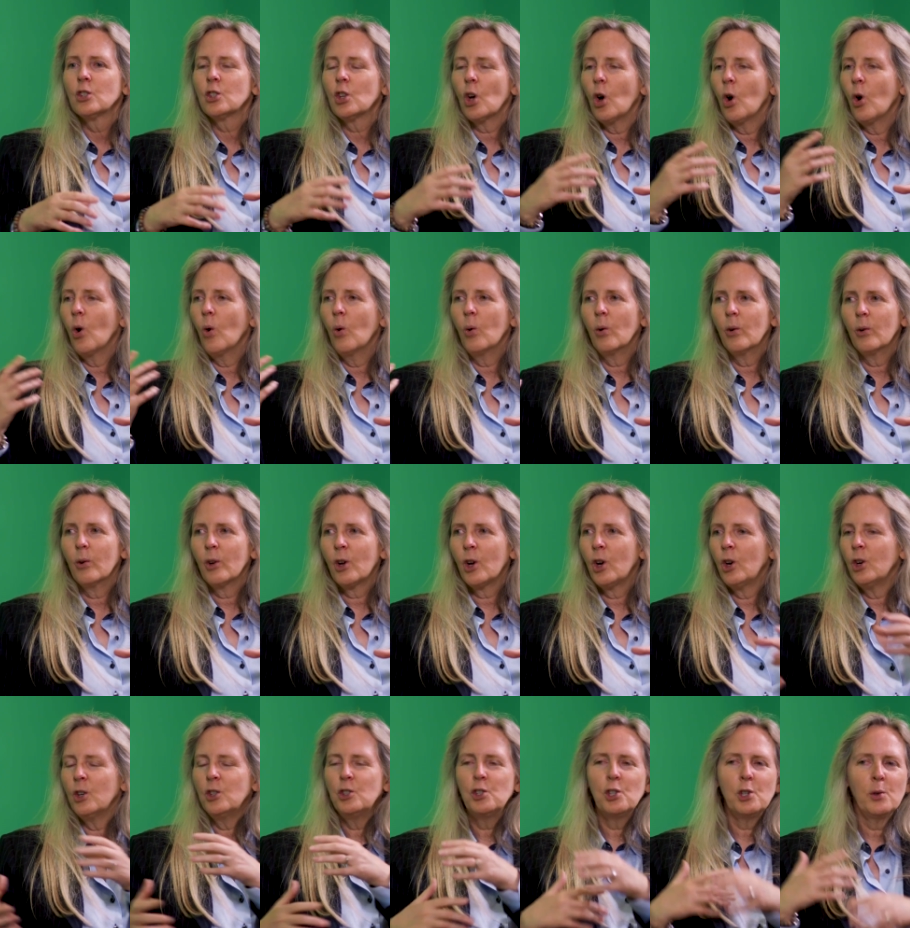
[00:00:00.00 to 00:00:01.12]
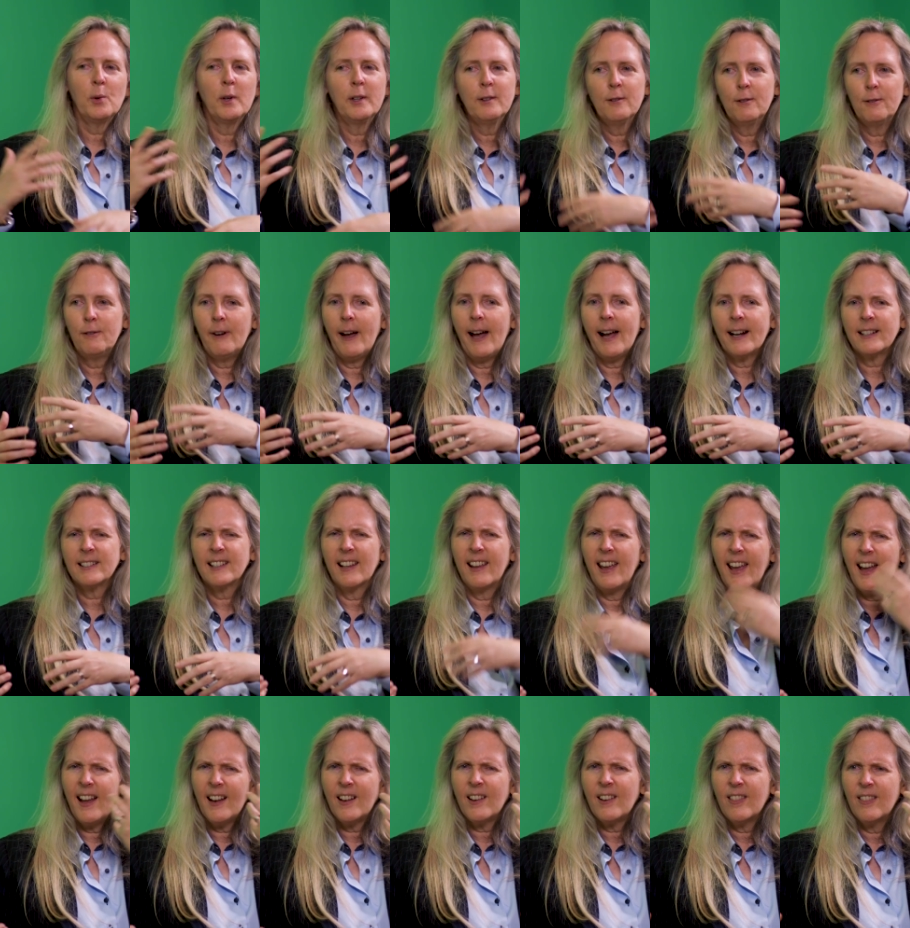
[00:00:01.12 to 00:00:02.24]
So could you in fact
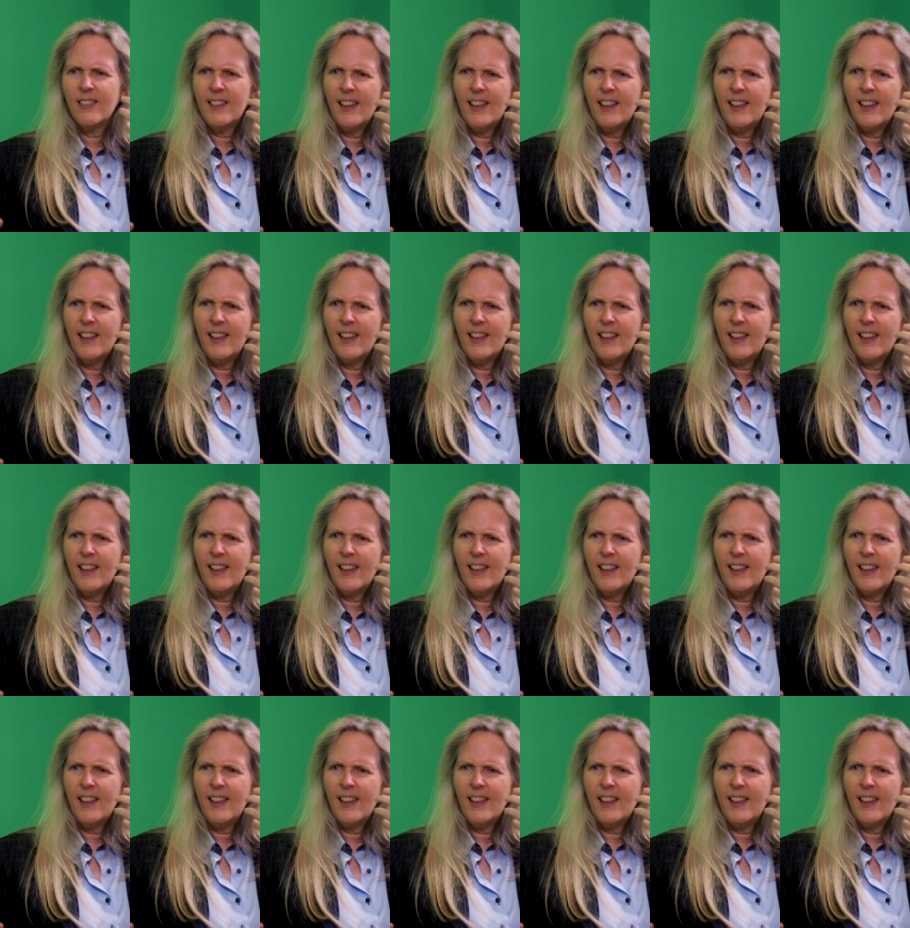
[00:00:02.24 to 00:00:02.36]
get